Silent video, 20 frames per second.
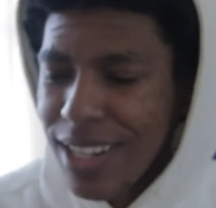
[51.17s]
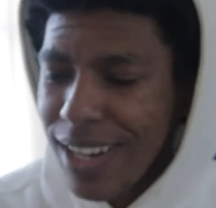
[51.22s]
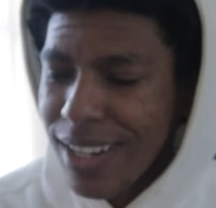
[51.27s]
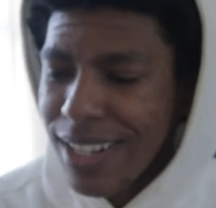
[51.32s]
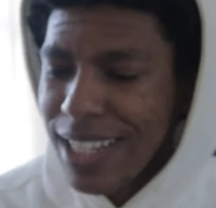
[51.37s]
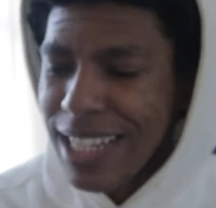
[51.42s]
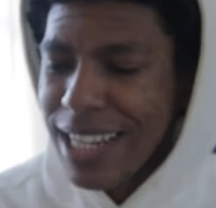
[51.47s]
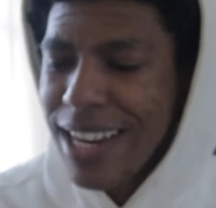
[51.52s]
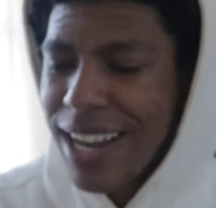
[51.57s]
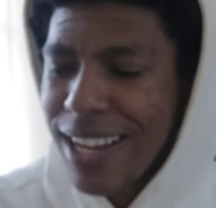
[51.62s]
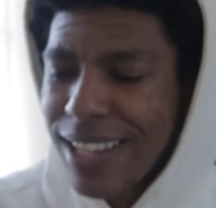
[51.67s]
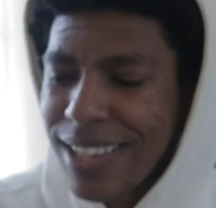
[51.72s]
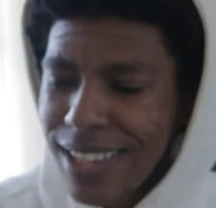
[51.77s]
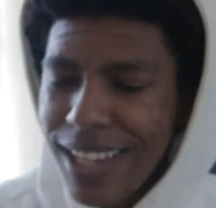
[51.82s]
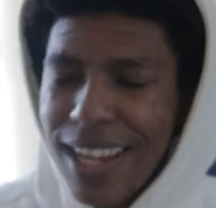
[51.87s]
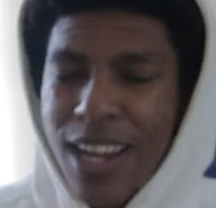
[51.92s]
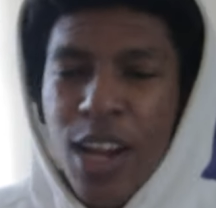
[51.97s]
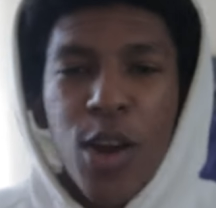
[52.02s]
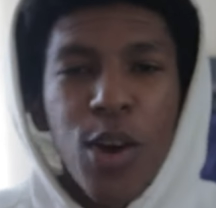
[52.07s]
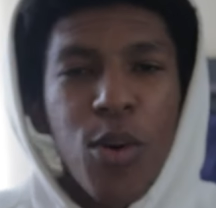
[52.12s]
Like,
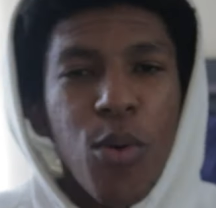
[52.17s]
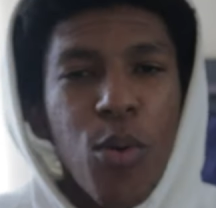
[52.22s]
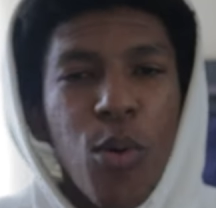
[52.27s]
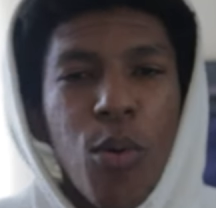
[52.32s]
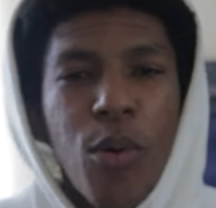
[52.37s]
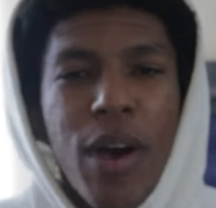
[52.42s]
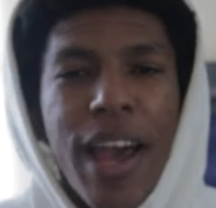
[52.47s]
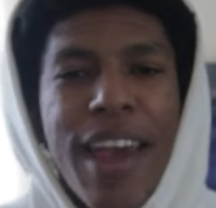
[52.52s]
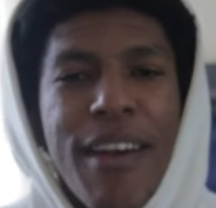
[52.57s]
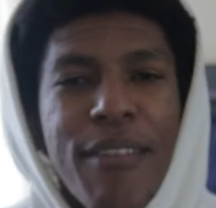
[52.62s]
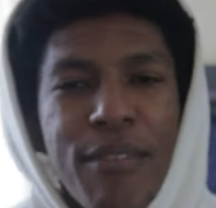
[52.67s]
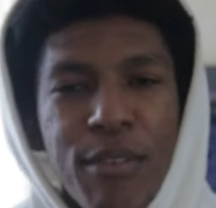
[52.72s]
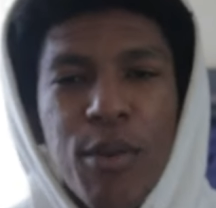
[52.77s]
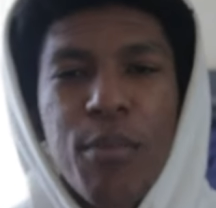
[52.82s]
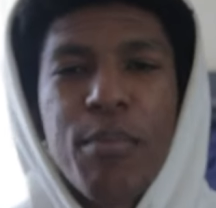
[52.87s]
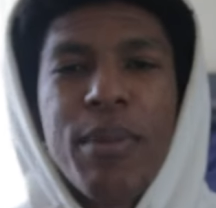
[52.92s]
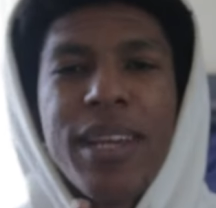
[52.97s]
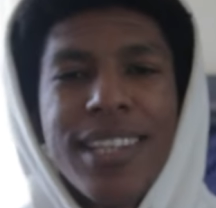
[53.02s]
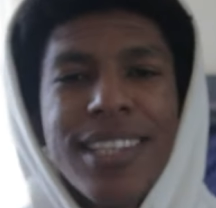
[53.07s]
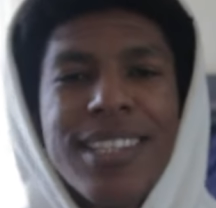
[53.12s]
nothing will ever
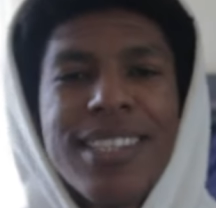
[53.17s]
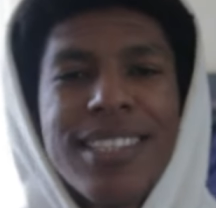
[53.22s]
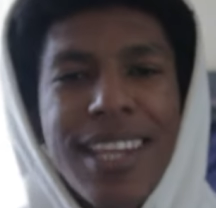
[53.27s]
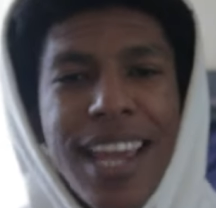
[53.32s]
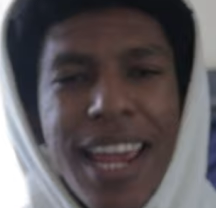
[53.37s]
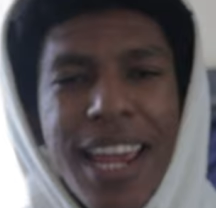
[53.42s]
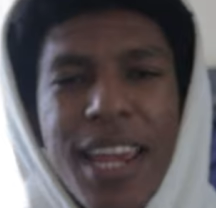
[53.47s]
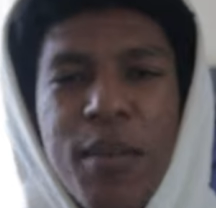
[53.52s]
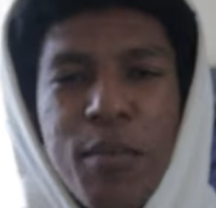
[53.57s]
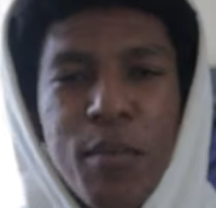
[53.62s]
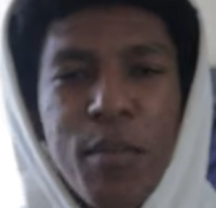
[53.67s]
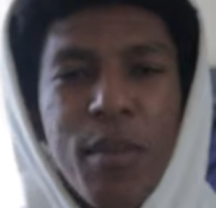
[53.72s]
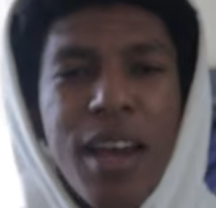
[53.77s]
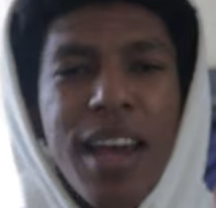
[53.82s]
be the same